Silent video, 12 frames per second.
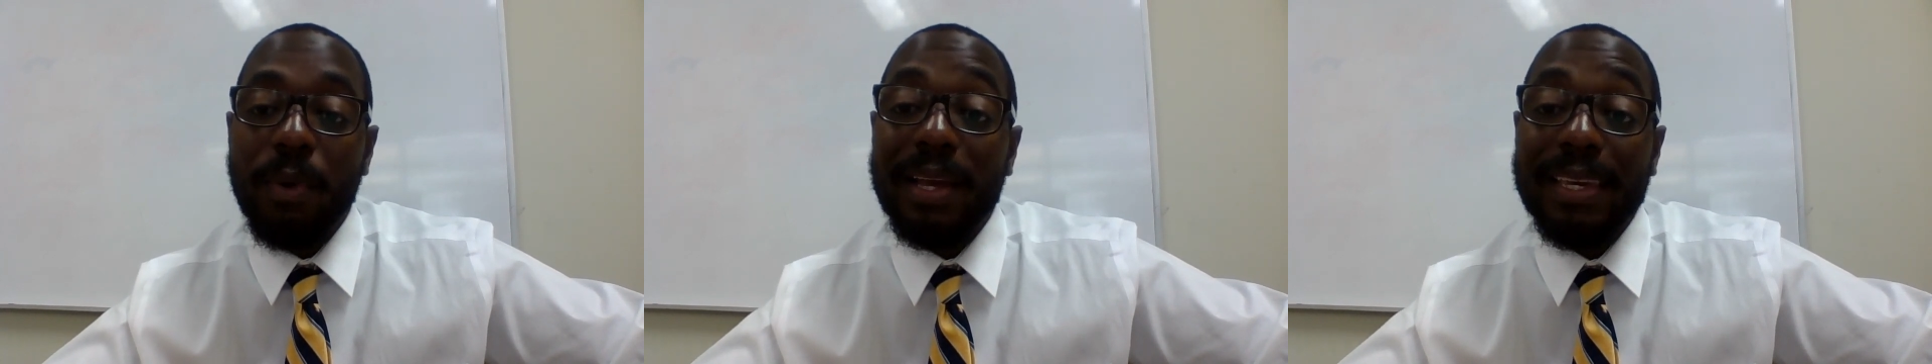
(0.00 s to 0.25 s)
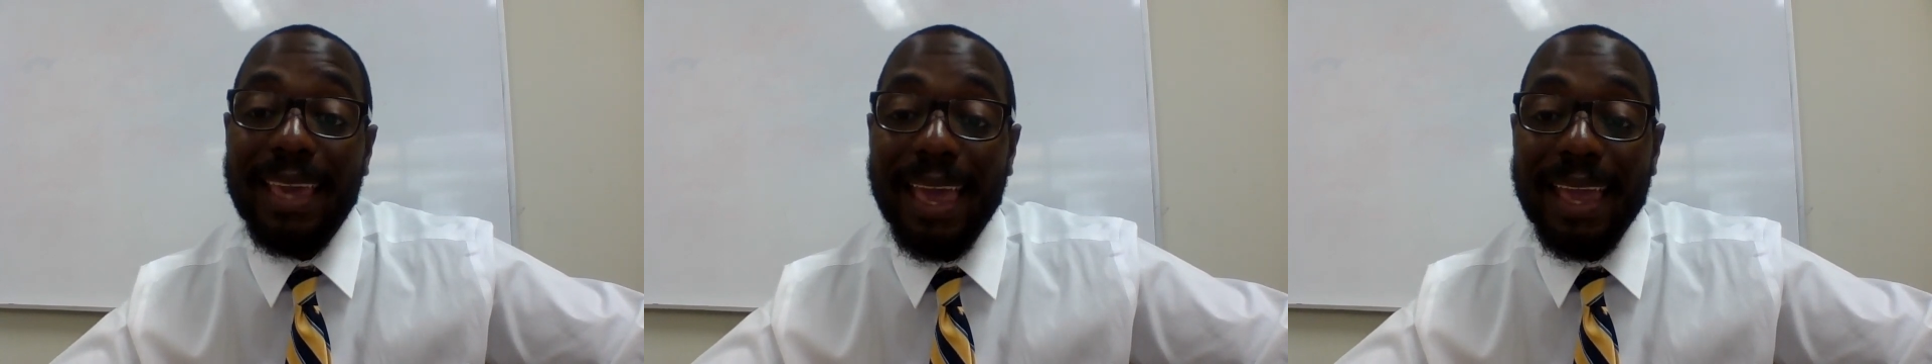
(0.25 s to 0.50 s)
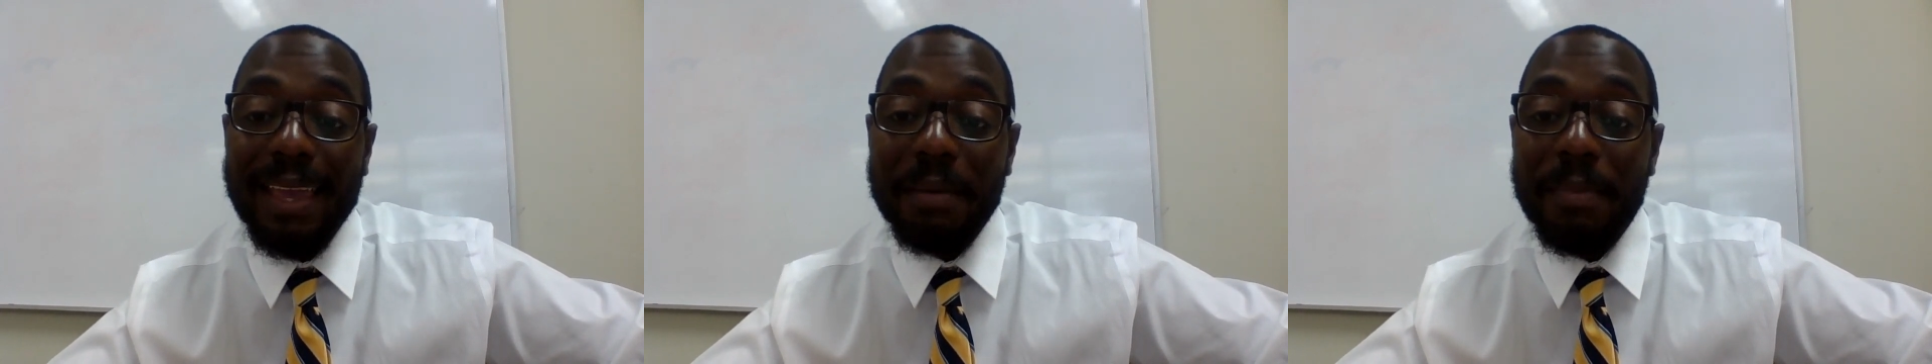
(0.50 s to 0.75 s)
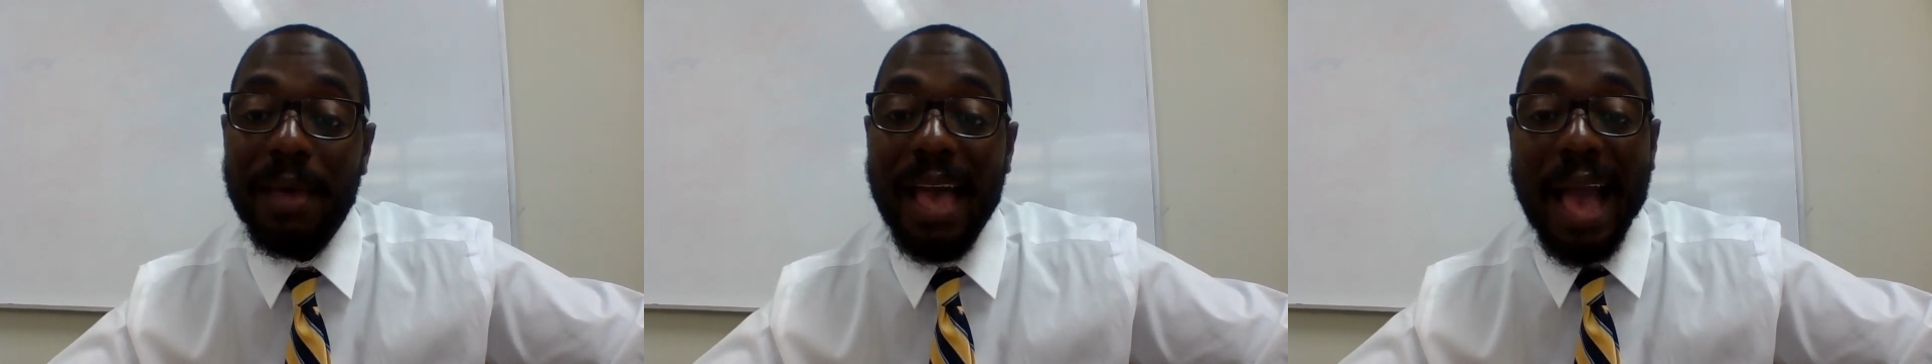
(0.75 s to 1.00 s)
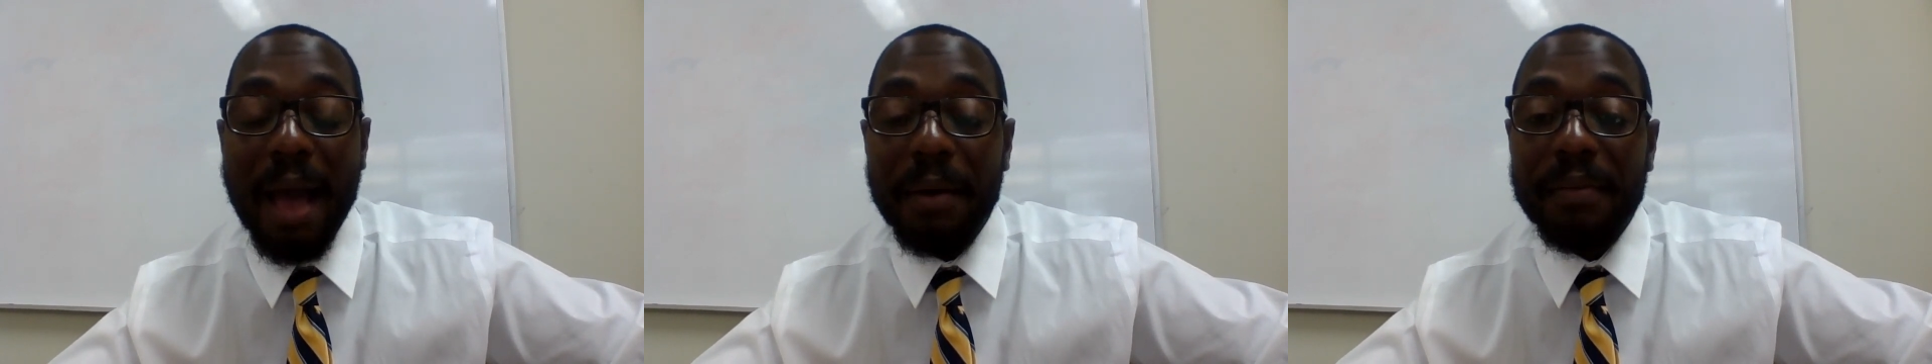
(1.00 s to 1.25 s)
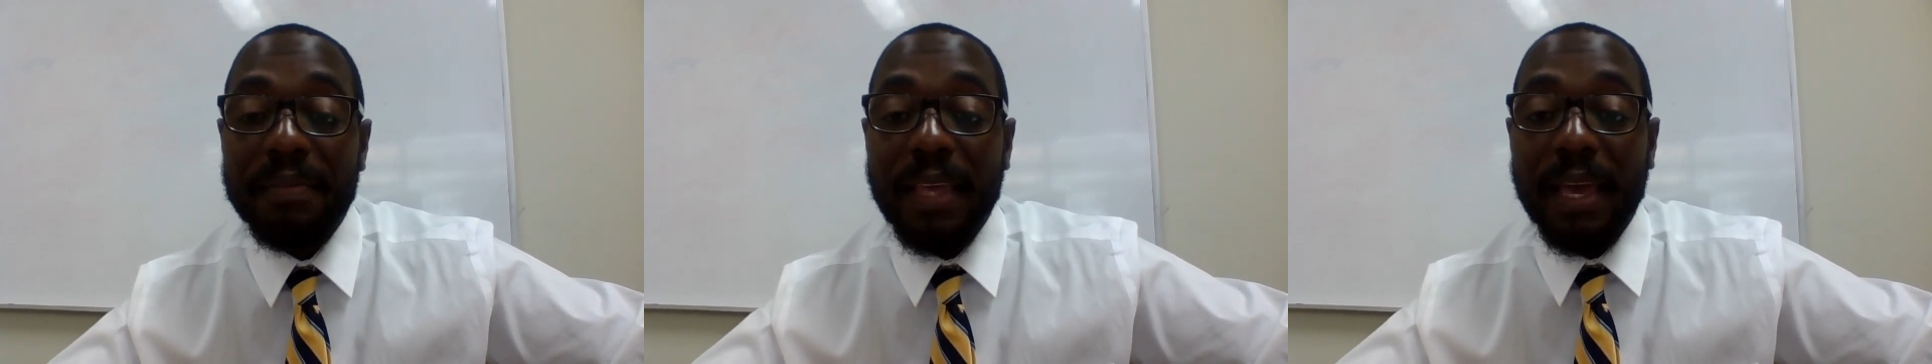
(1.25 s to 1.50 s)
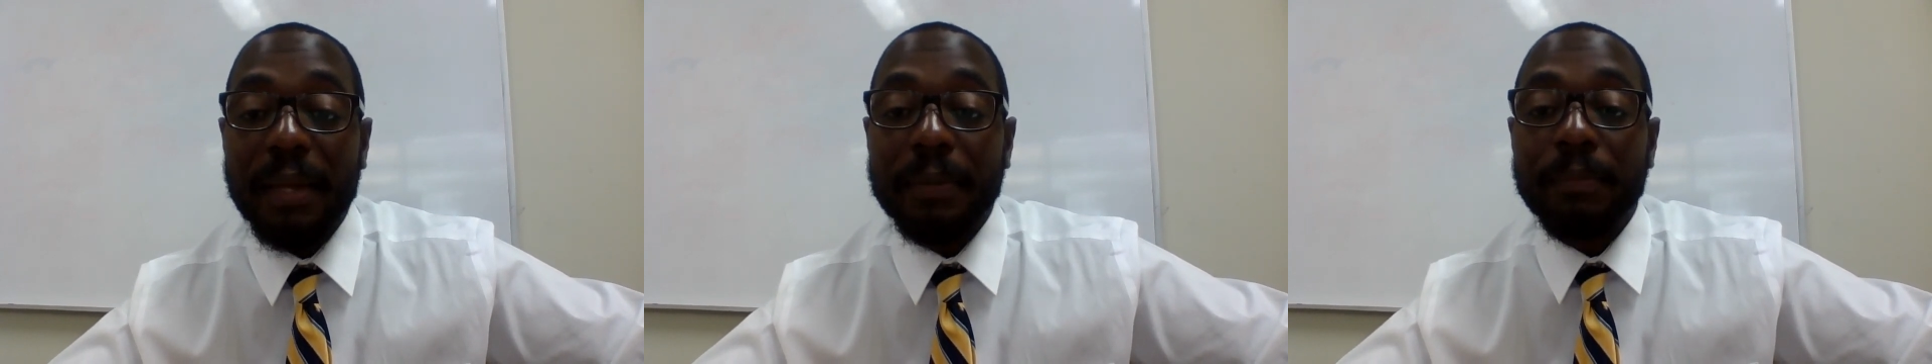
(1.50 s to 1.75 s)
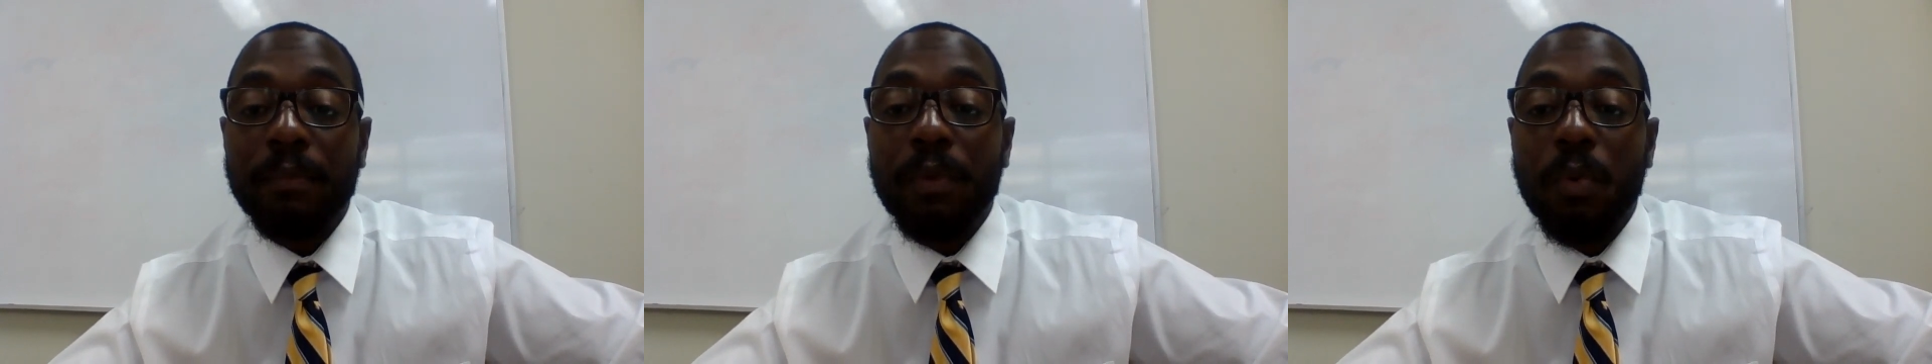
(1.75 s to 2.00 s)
what came out of that,